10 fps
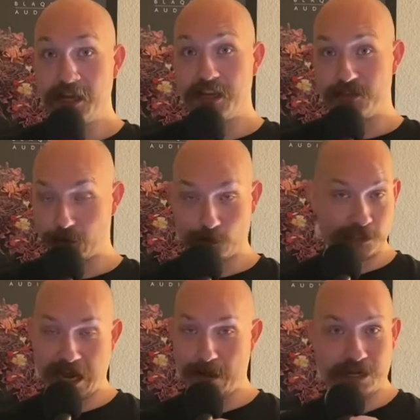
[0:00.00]
there will
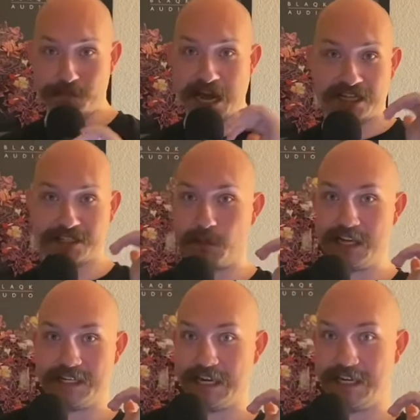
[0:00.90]
not be a mask
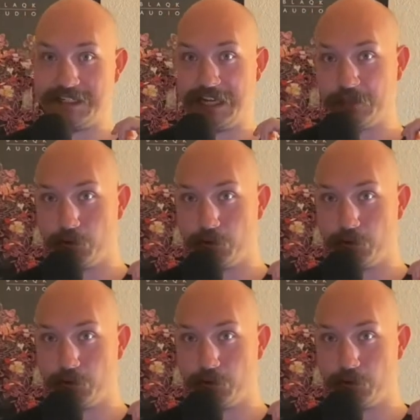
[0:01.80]
mandate at that